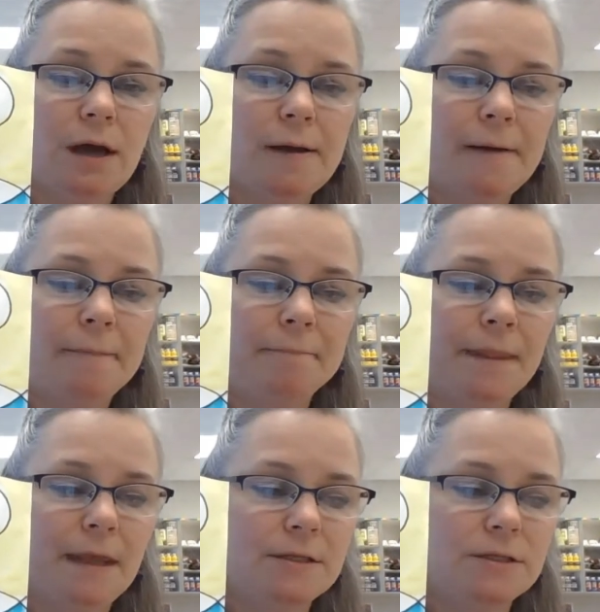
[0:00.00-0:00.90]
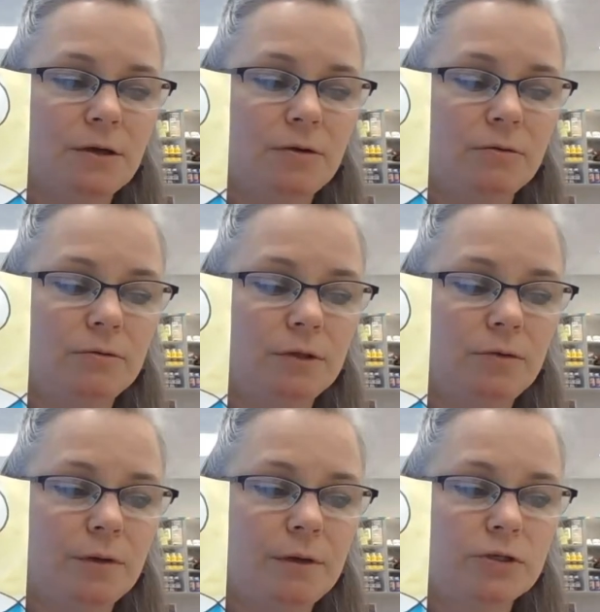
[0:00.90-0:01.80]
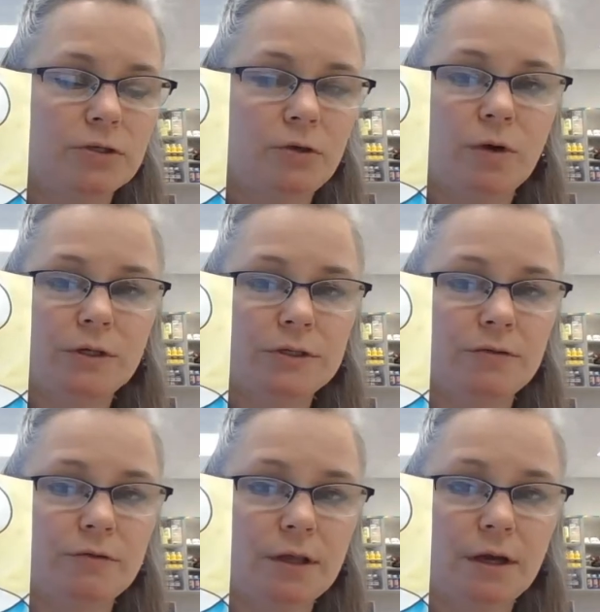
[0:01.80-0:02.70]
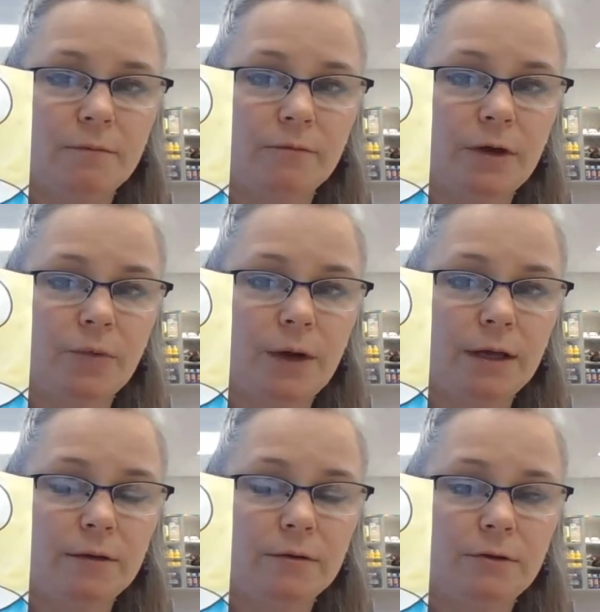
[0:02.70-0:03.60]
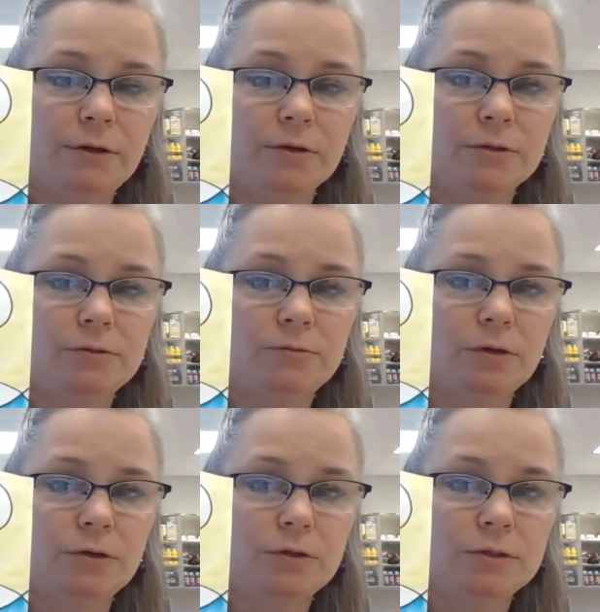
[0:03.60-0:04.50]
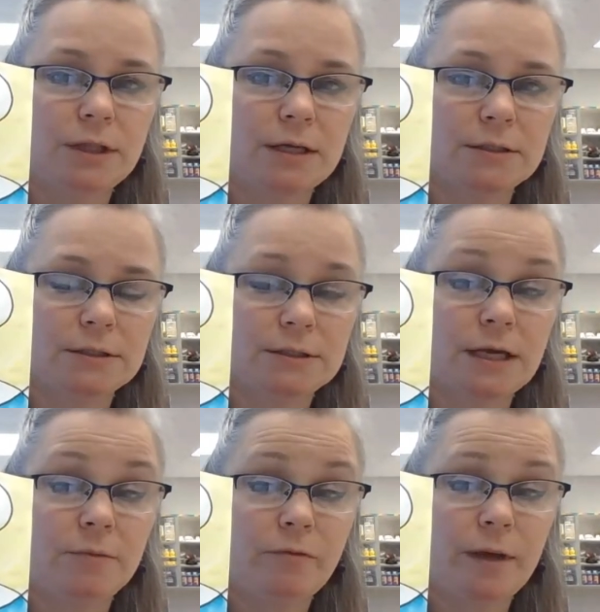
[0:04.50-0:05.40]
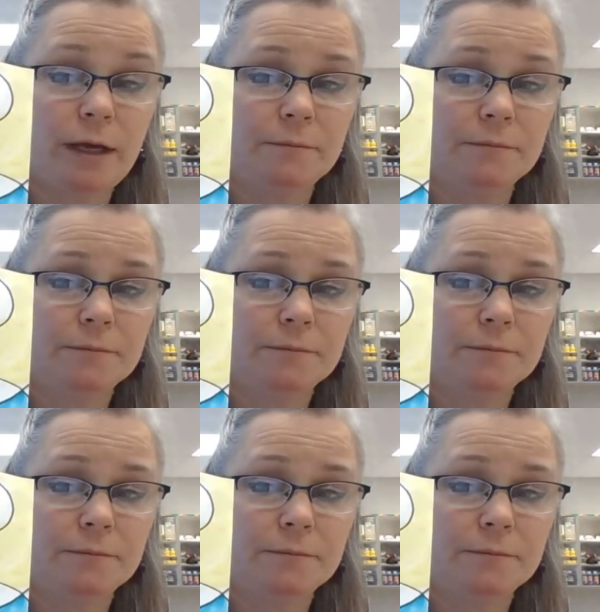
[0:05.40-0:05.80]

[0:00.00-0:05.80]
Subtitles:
and so you want to make sure you wash everything up right away when you're using that type of paint.